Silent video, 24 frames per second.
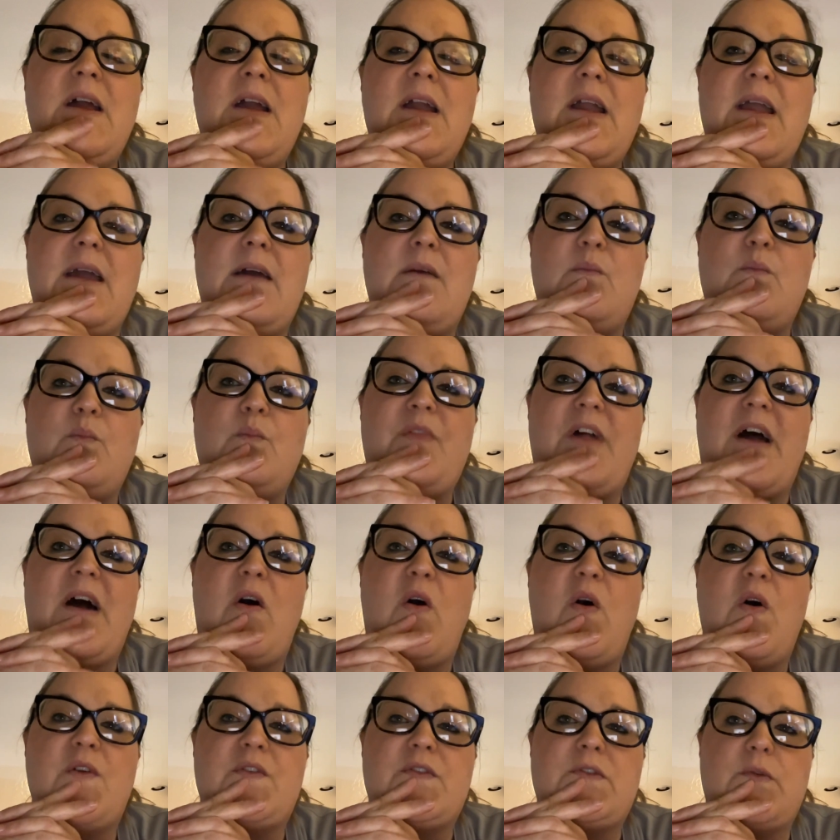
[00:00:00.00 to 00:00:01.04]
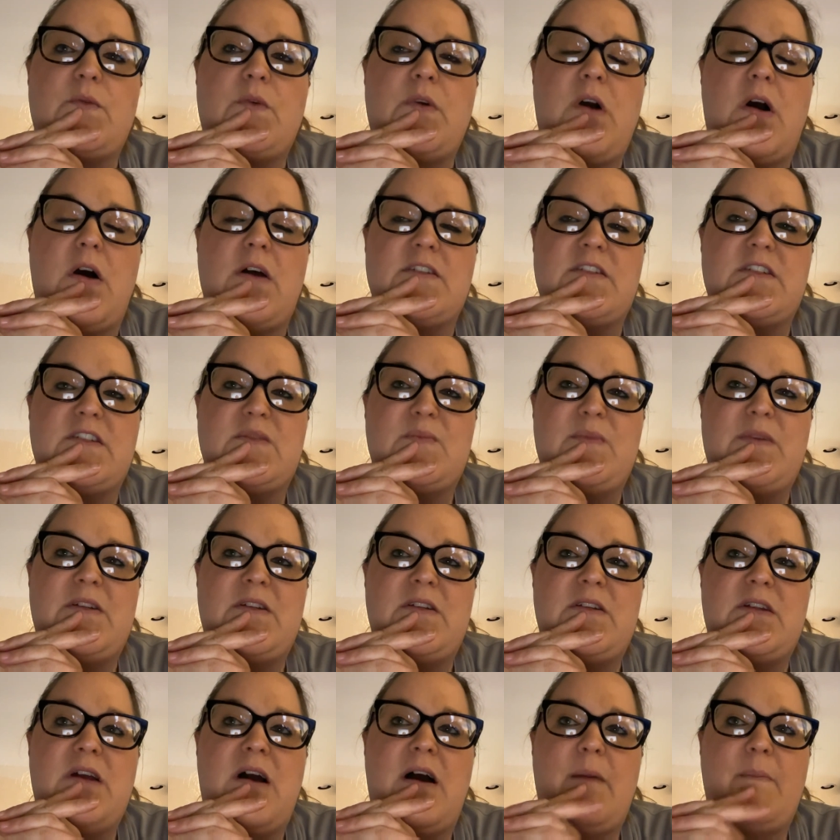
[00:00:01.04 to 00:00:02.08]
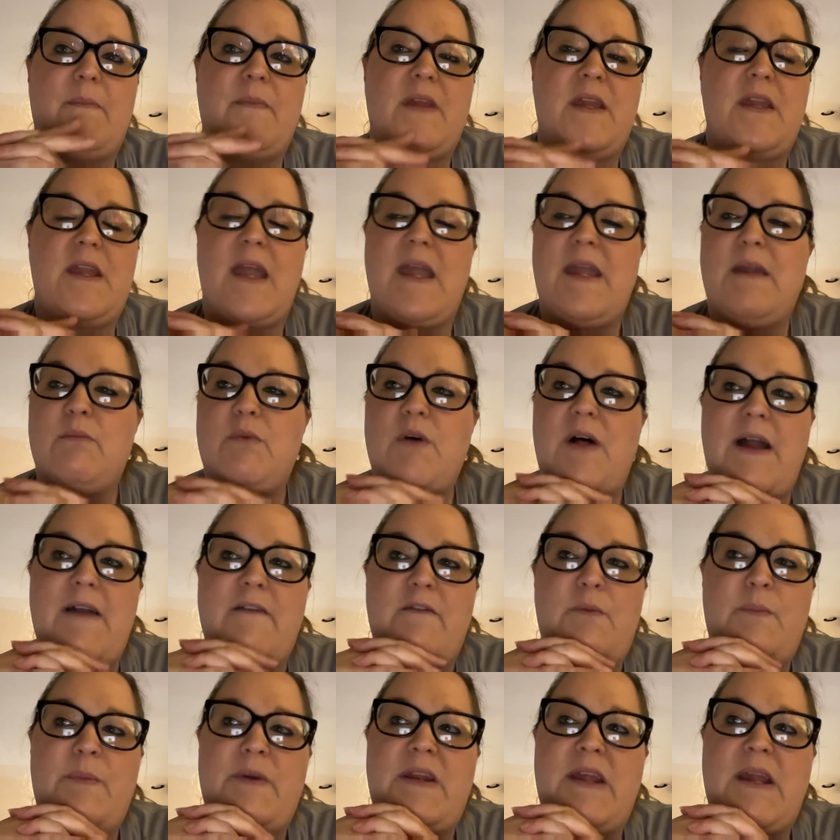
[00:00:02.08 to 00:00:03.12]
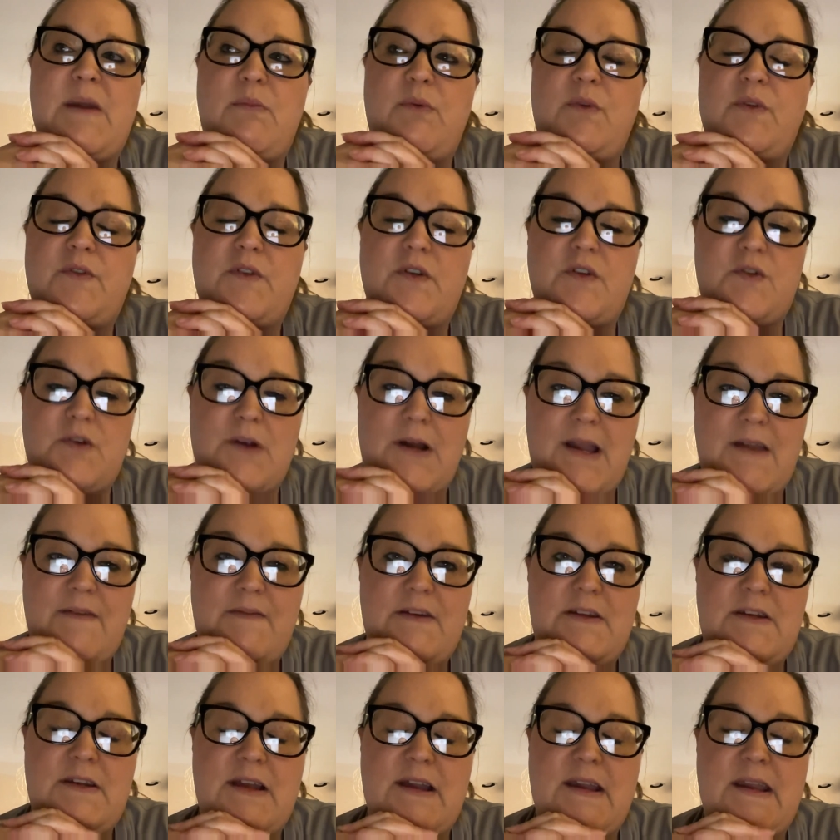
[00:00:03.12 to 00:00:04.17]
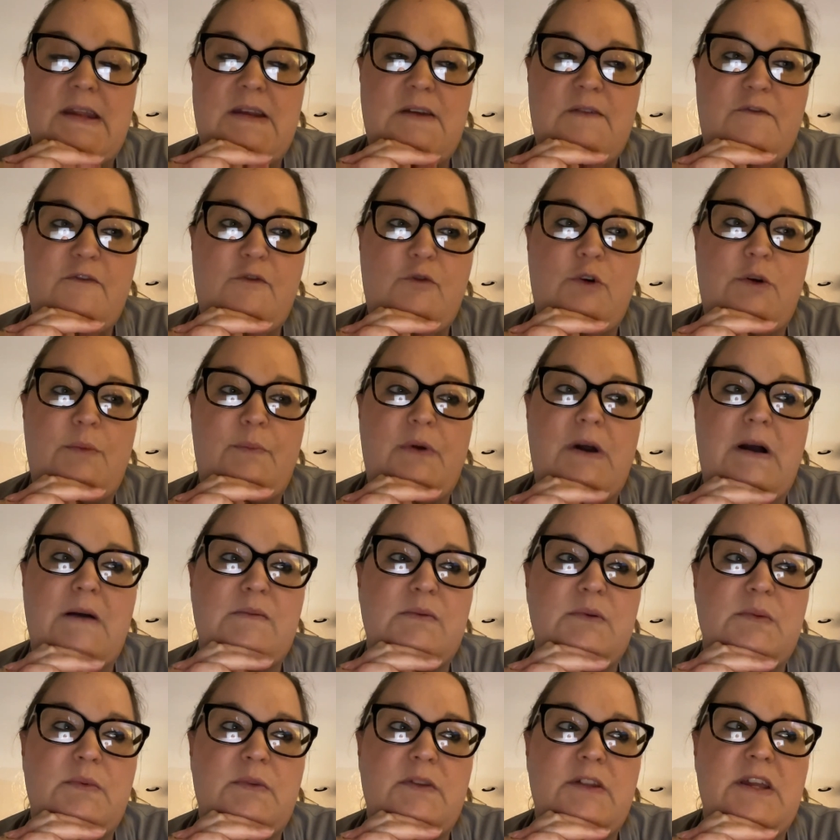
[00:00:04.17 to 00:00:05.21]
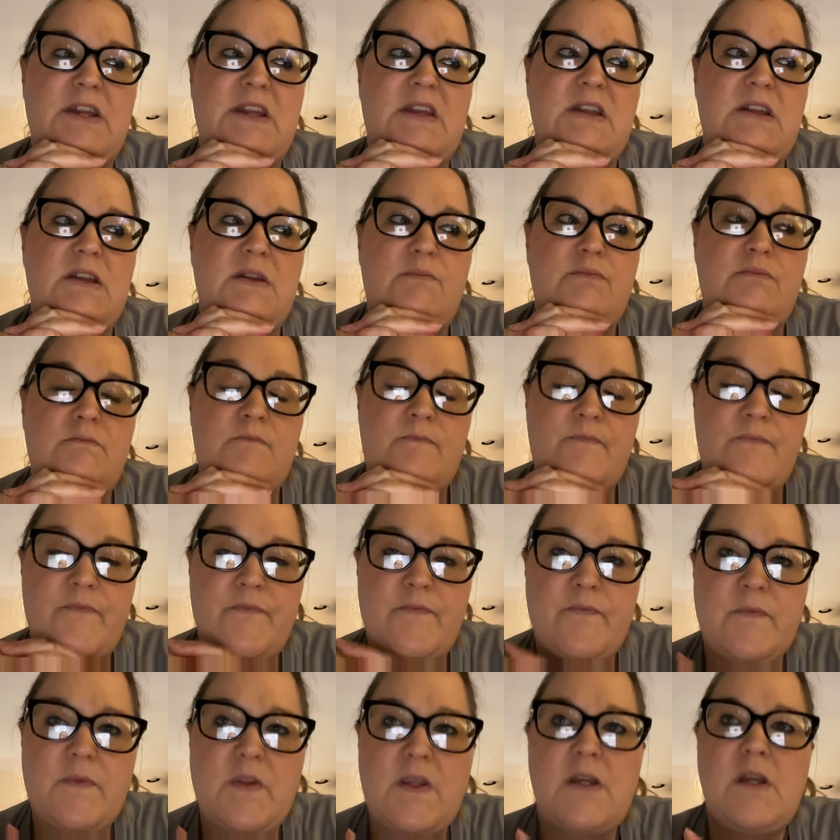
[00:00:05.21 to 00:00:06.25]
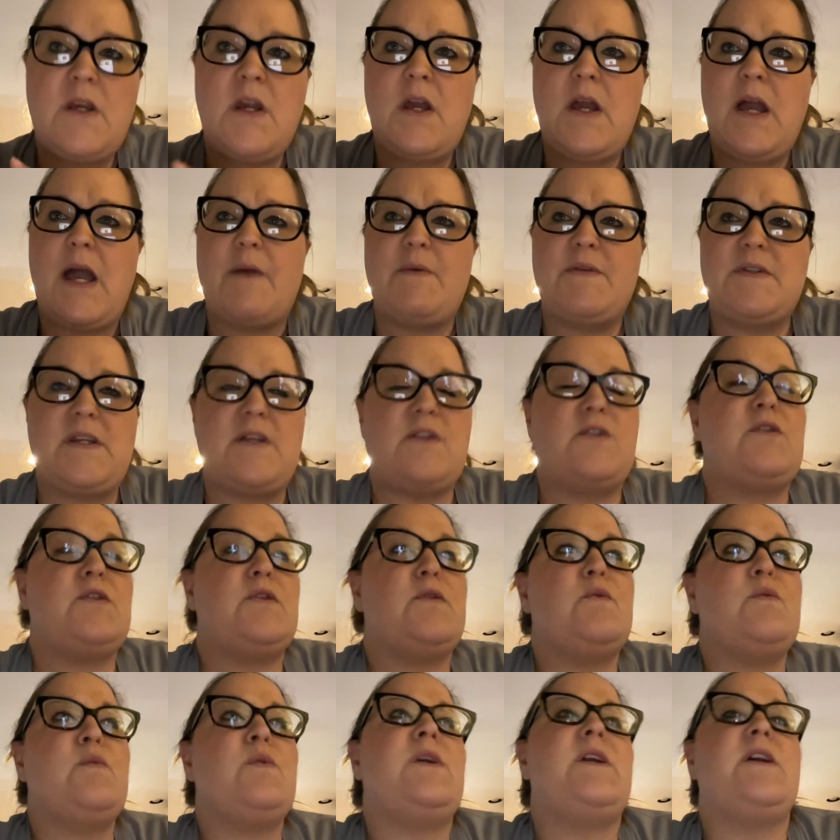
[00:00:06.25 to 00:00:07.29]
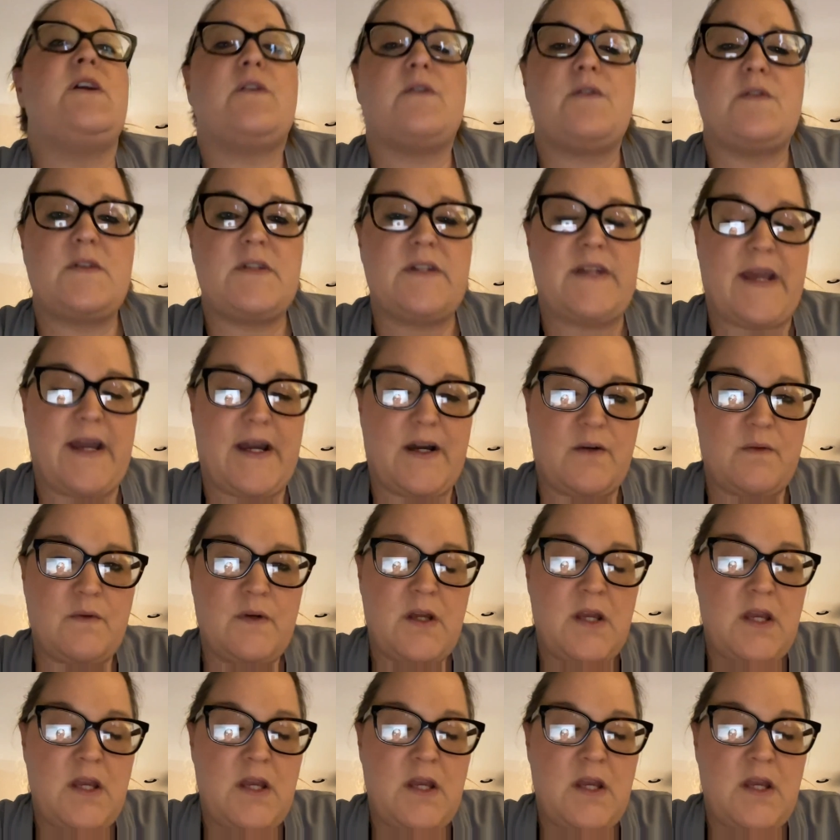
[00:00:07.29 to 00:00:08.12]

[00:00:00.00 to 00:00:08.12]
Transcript: And that also causes me to not be able, I haven't been able to drive at night for probably, I would say 2 years now.